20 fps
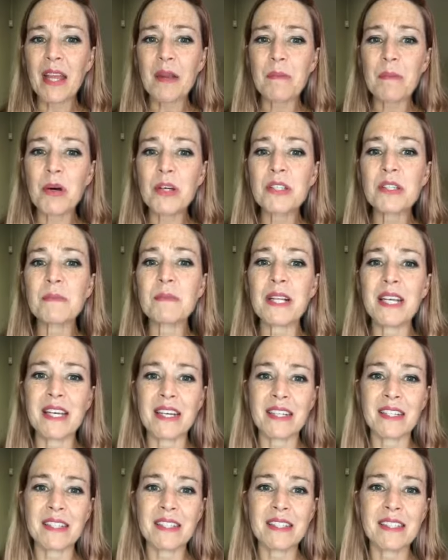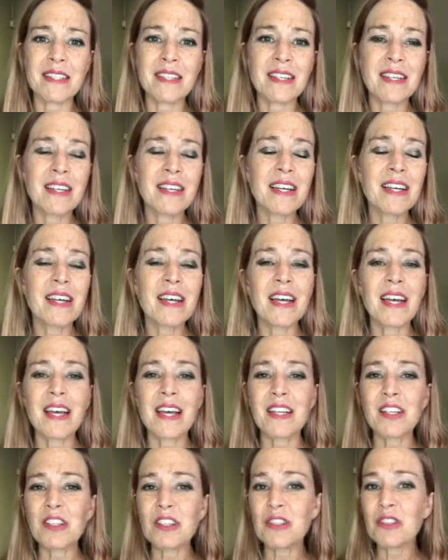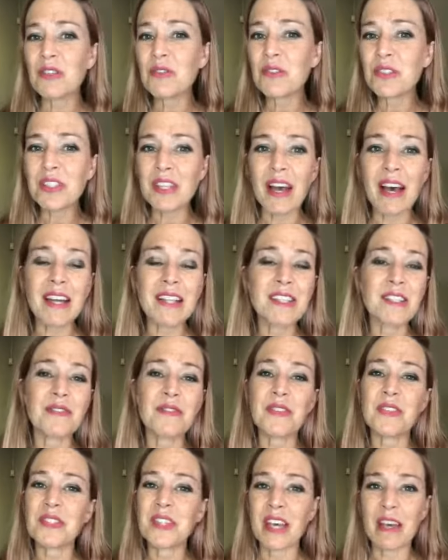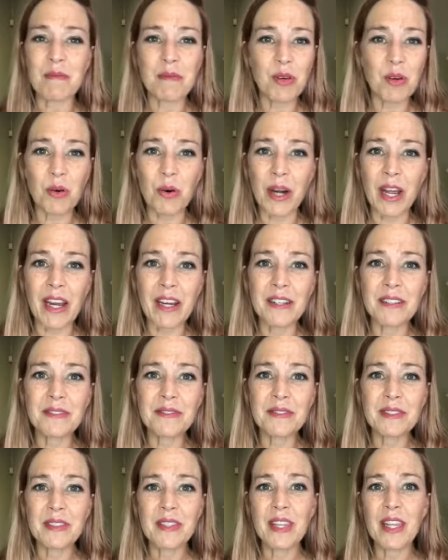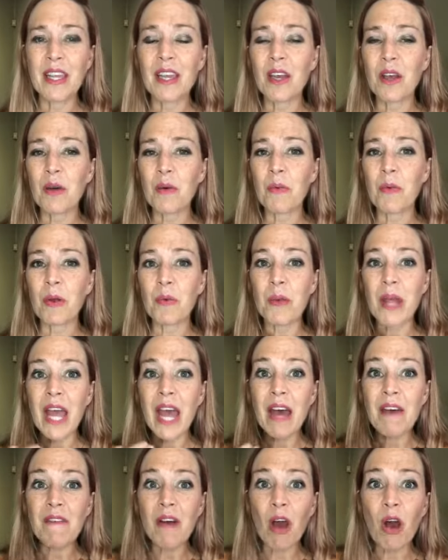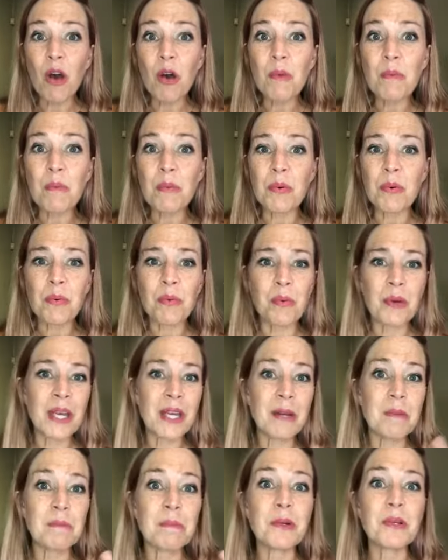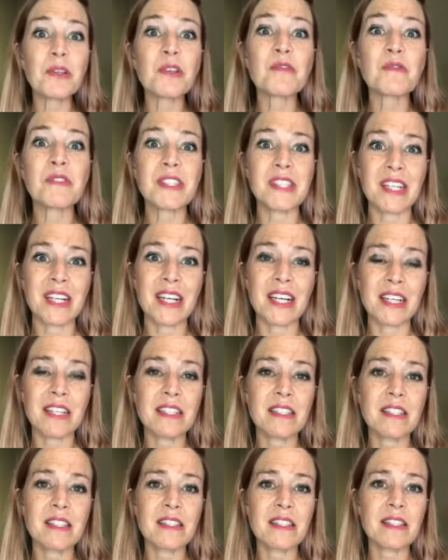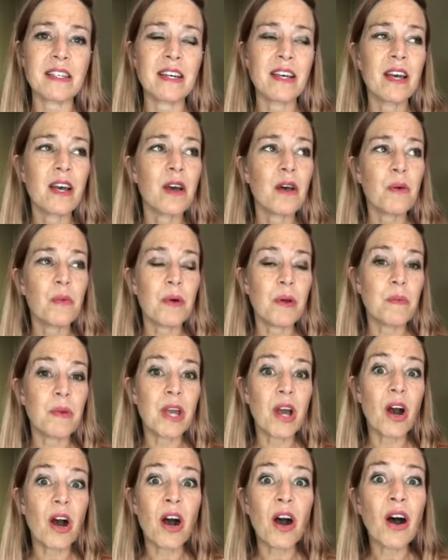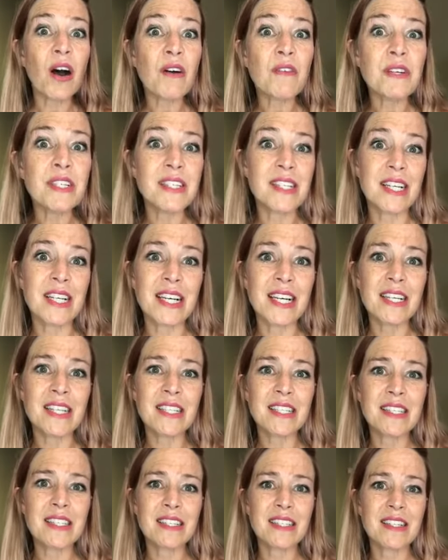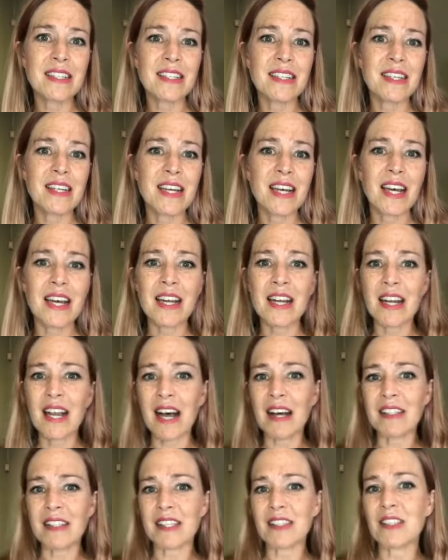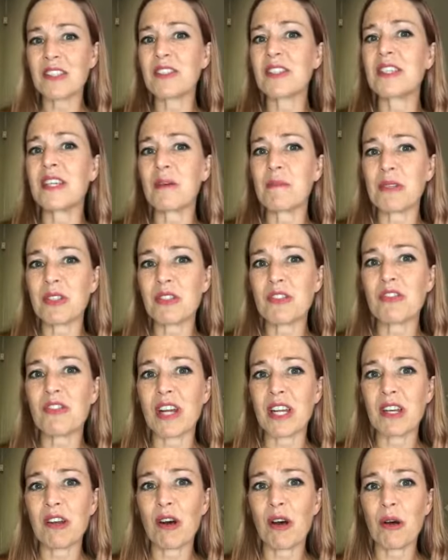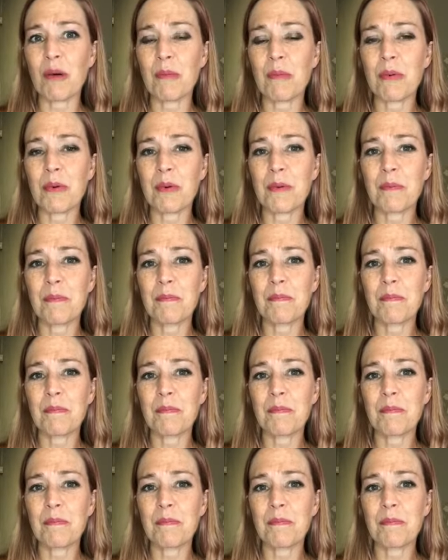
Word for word: It possibly is. Two sides of the same coin. When we have hope, we can build resilience. When we are resilient, it allows us to demonstrate hope.